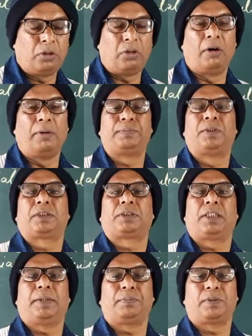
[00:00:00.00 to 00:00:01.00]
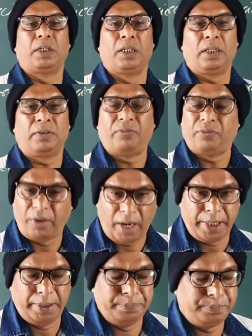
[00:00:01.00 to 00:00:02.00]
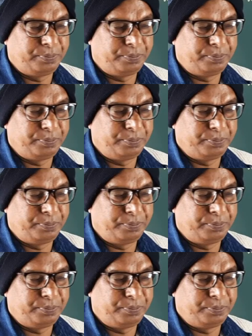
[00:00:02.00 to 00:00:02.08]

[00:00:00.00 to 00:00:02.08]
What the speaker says: of the chapter 5,